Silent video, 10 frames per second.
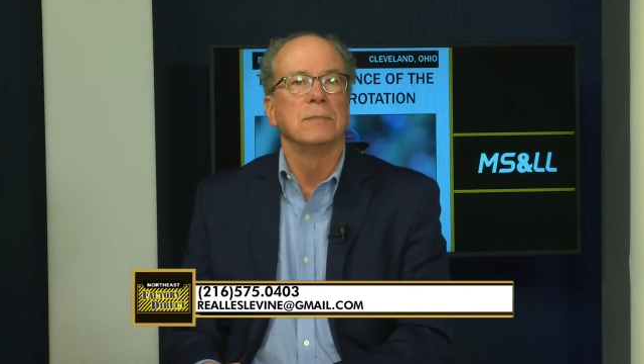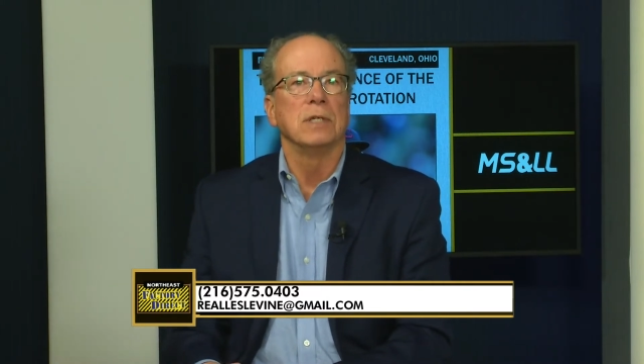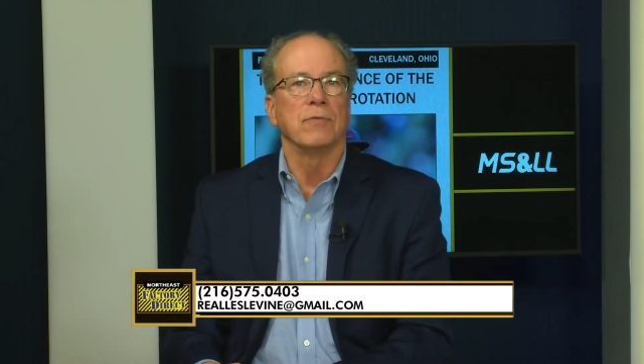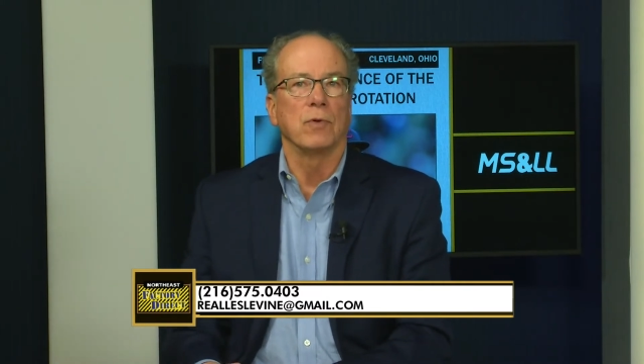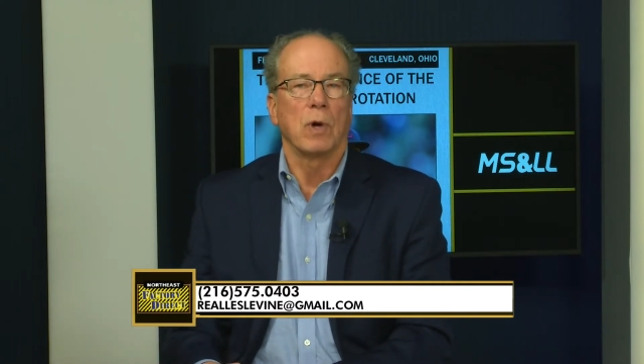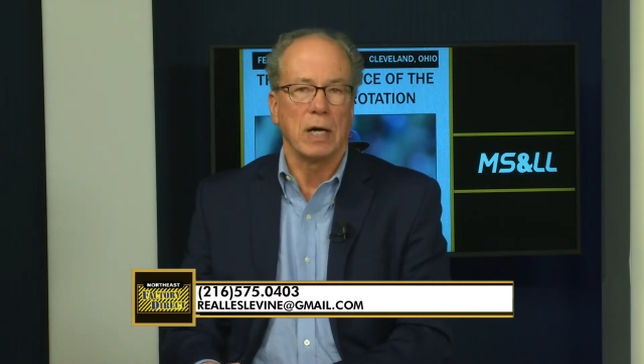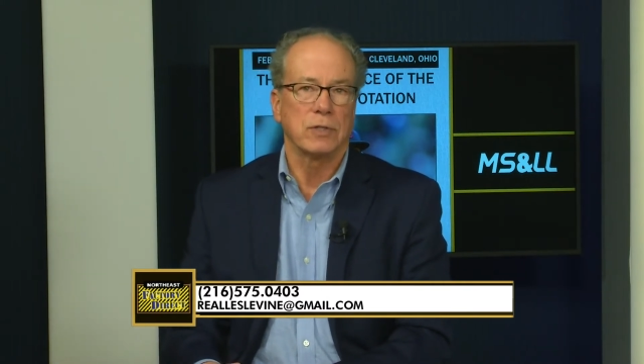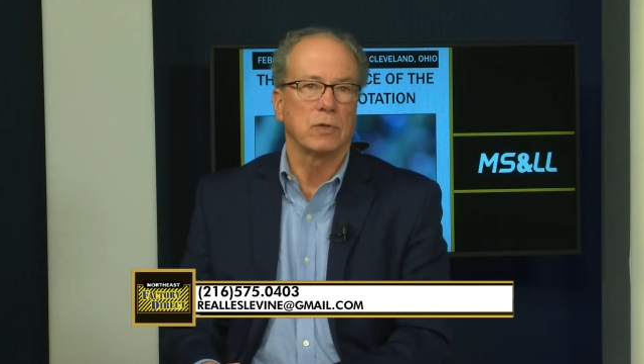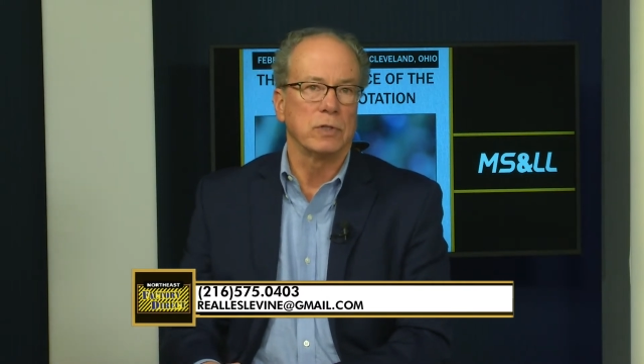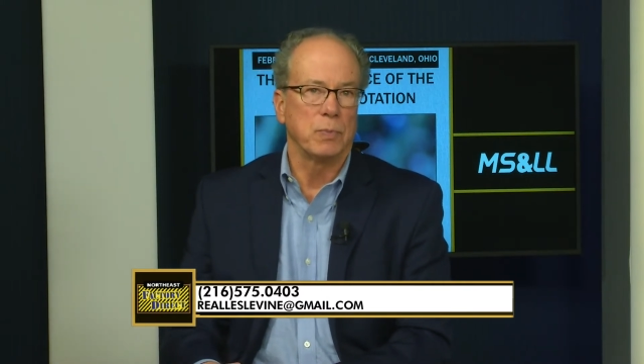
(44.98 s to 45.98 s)
If the
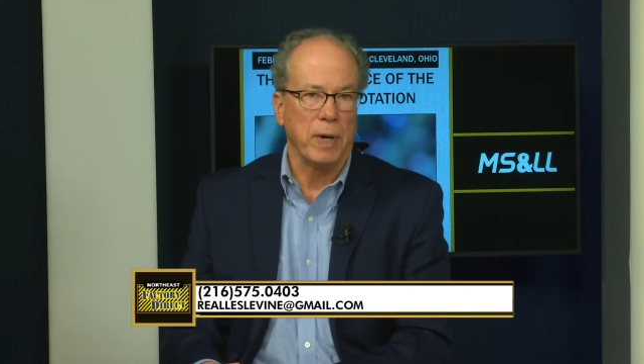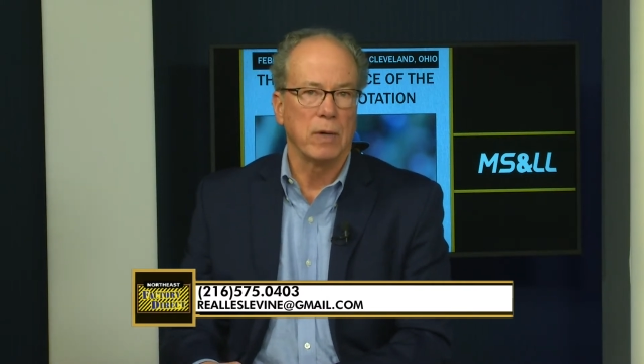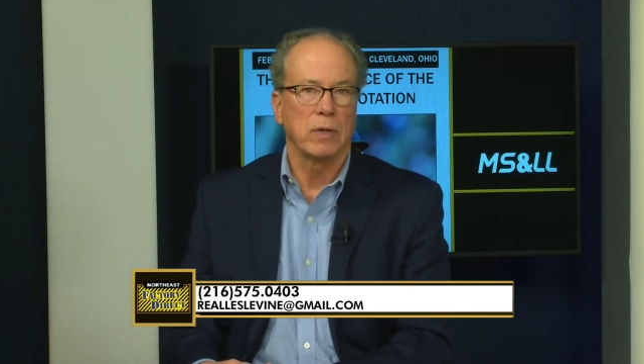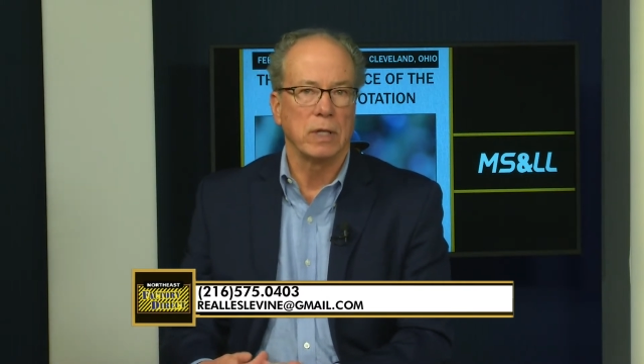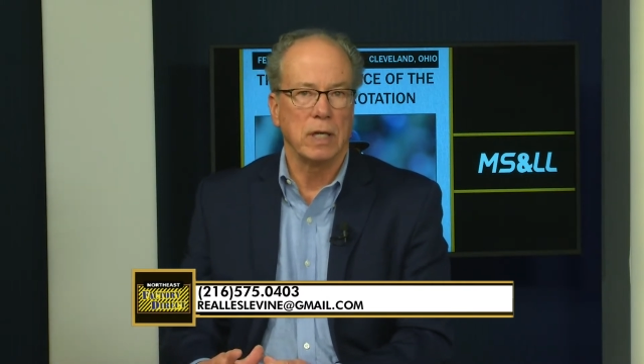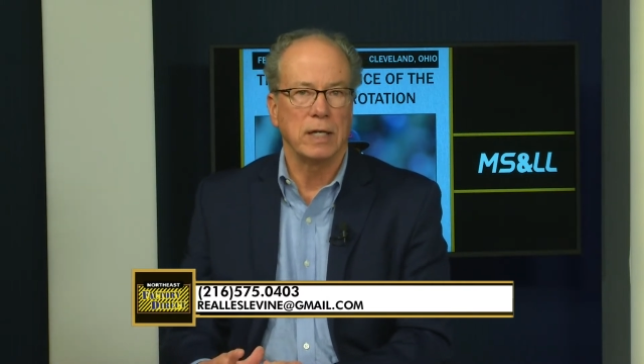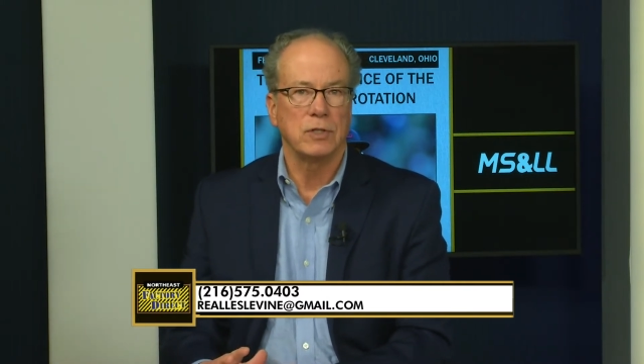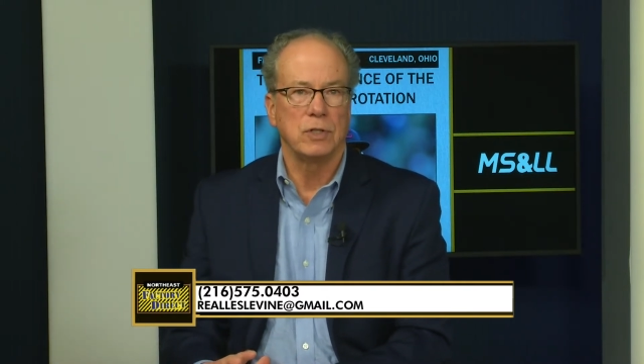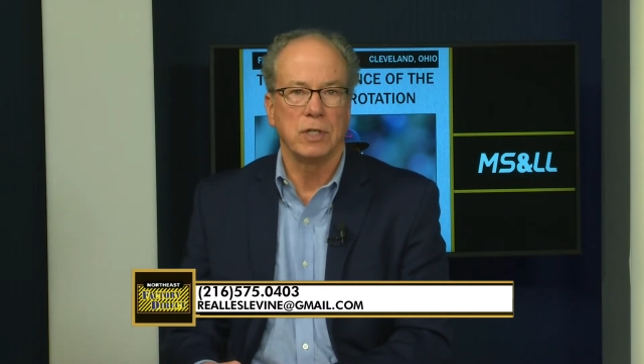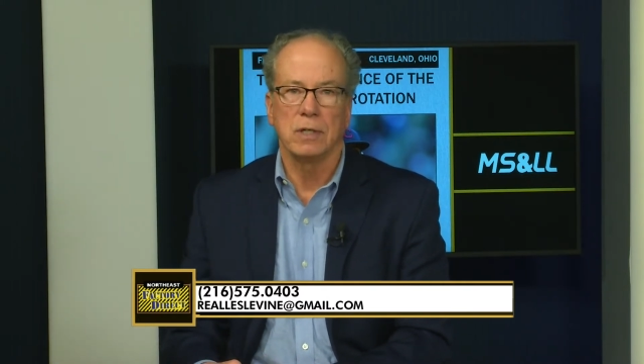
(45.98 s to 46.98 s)
roster is better than
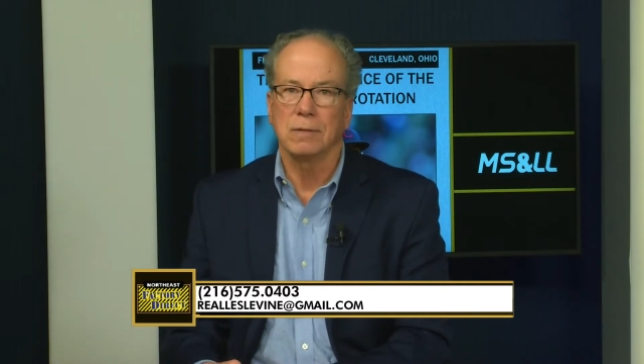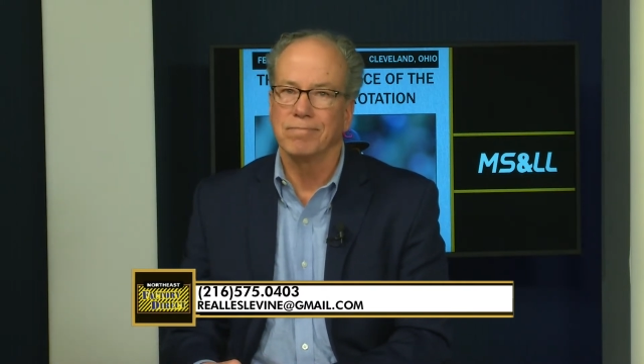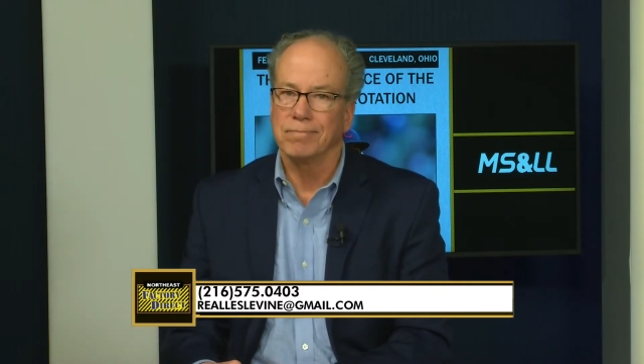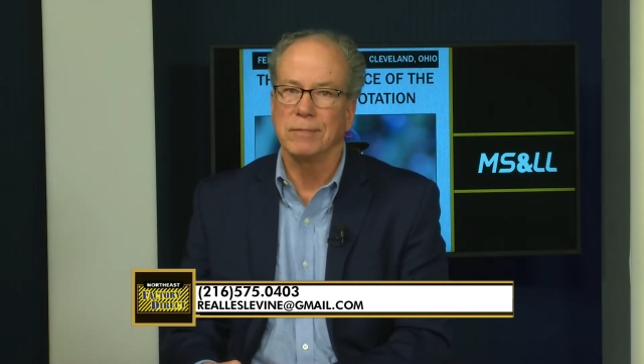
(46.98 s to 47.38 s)
last year,